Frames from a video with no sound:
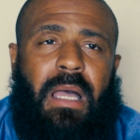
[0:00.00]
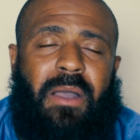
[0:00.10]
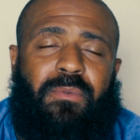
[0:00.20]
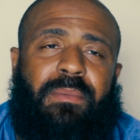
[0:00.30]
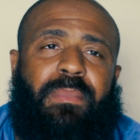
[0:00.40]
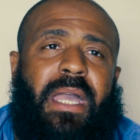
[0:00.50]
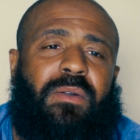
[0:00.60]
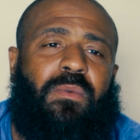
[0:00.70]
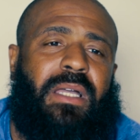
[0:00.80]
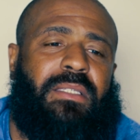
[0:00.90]
I went back
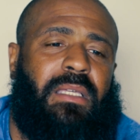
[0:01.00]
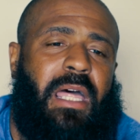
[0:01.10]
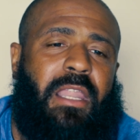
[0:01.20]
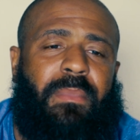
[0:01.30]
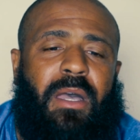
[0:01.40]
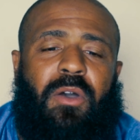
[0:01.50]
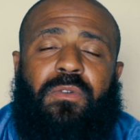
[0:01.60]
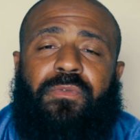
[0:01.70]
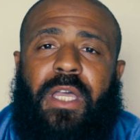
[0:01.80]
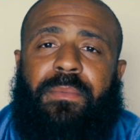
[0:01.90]
and watched a lot of my
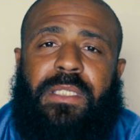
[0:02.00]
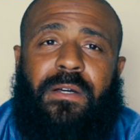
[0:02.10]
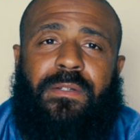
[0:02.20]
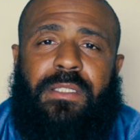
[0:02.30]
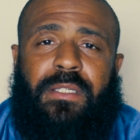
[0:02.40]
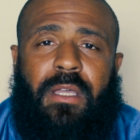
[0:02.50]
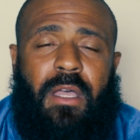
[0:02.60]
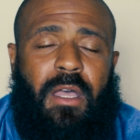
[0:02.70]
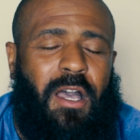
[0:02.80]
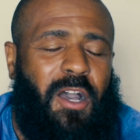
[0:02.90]
old fam talks.
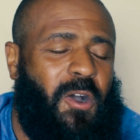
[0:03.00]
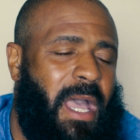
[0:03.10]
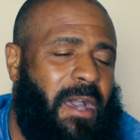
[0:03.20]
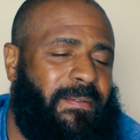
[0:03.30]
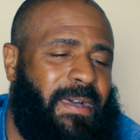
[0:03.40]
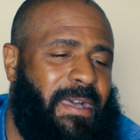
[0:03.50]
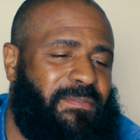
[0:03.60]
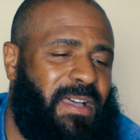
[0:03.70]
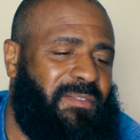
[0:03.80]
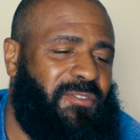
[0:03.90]
Oh, how
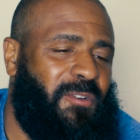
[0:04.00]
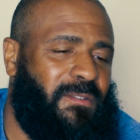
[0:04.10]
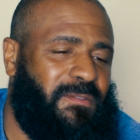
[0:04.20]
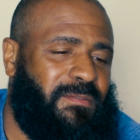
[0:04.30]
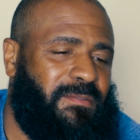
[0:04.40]
I've grown.